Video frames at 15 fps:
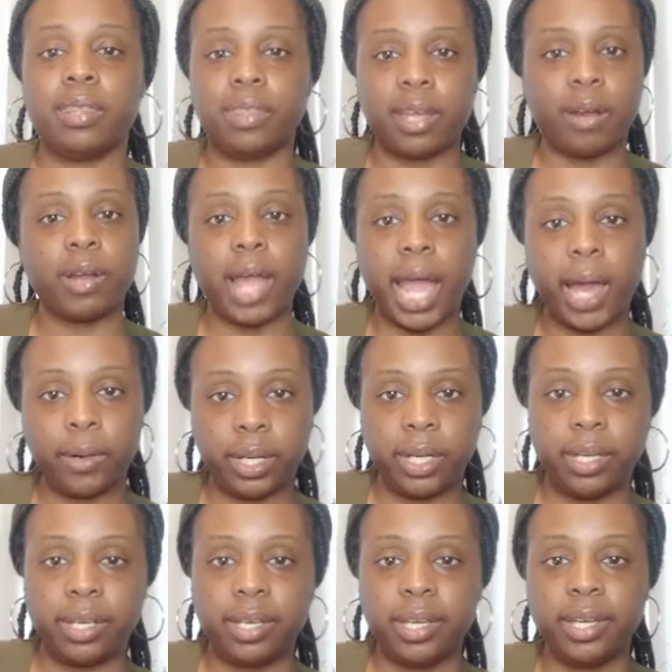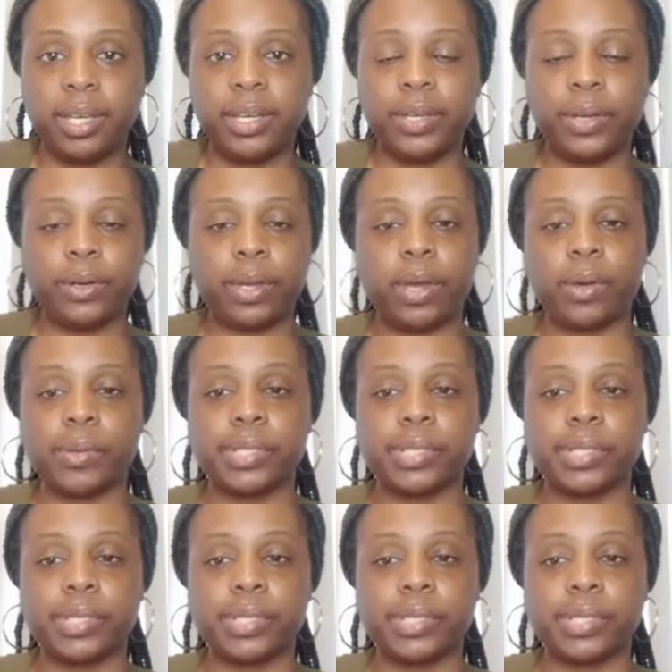their county, you know.